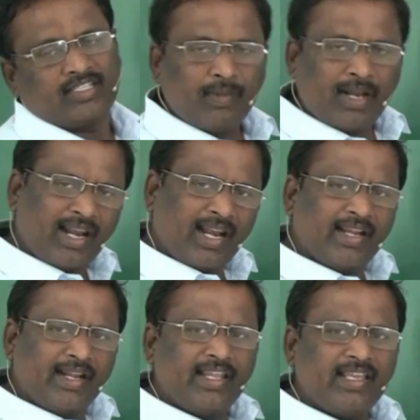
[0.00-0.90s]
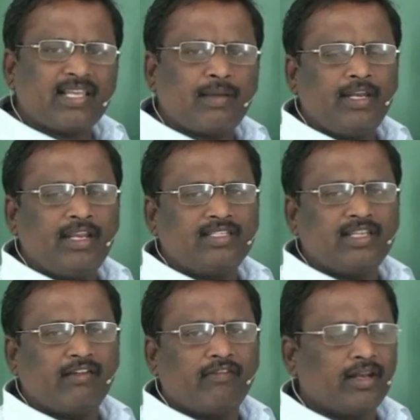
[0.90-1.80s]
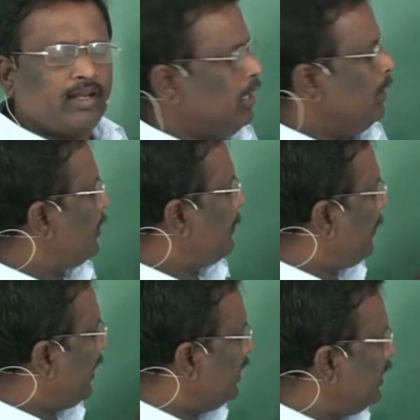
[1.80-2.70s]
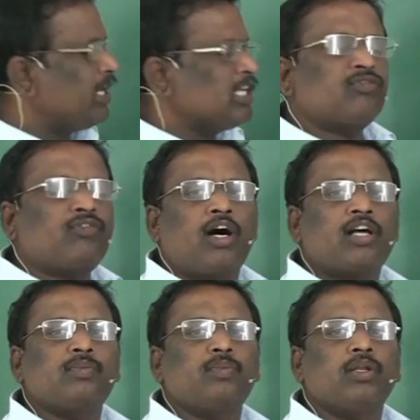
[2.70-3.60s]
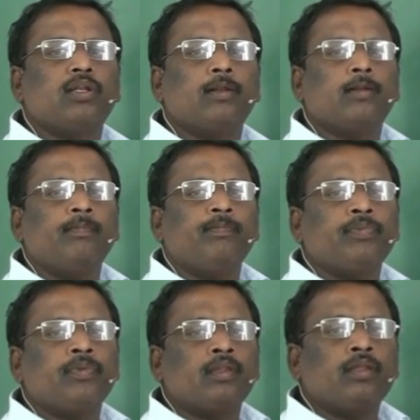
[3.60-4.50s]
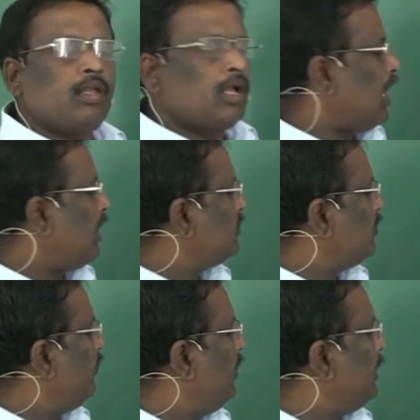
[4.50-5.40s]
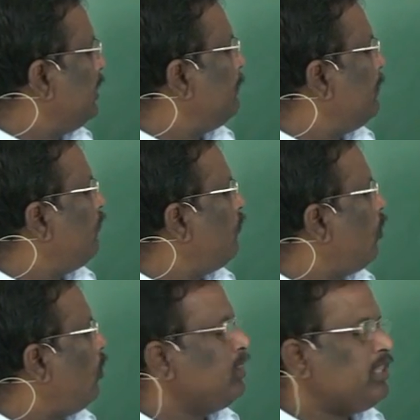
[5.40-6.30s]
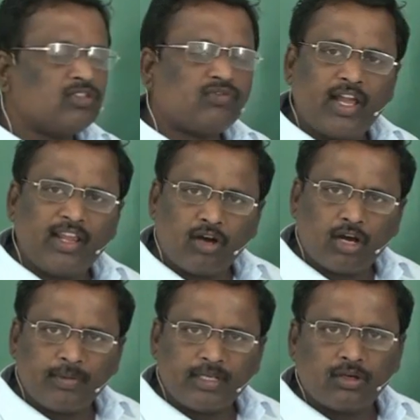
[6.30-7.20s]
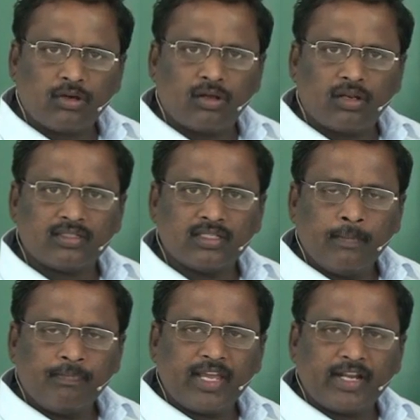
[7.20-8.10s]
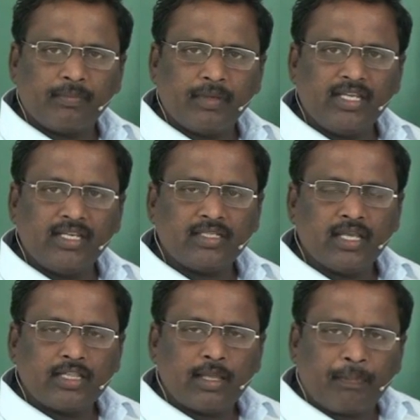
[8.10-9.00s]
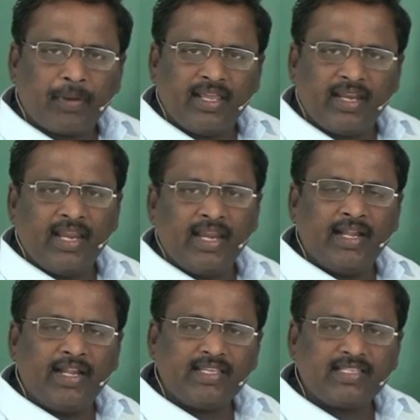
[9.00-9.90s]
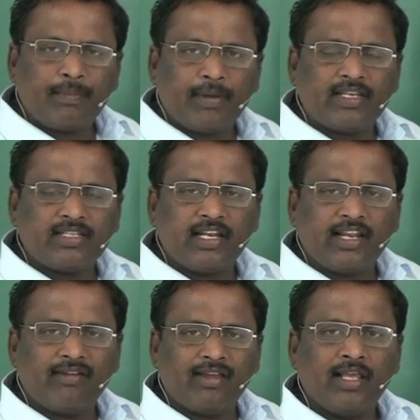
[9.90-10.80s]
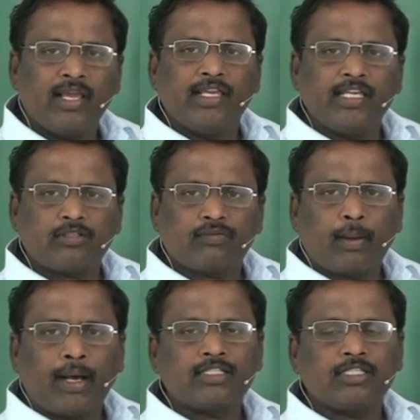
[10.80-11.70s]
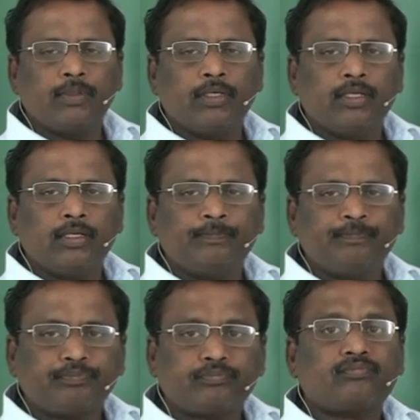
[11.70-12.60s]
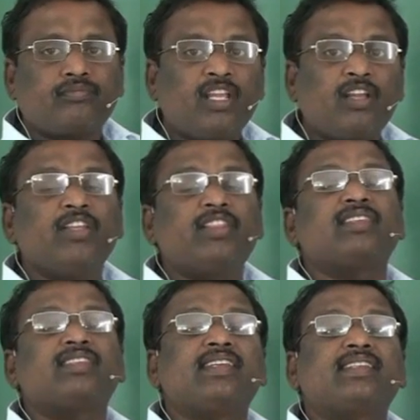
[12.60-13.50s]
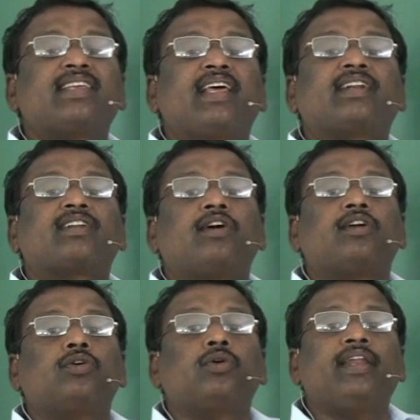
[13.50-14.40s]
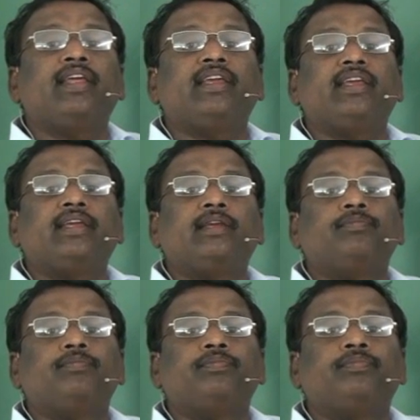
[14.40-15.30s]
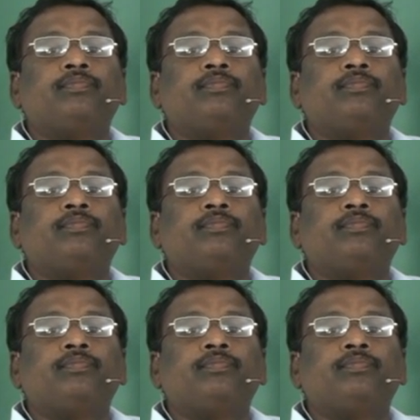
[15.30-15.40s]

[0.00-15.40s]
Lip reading: Similarly, in d sub-energy level, the pairing is possible after filling up of all these 5 orbitals. That means the pairing in d sub-energy level is possible with the 6th electron only.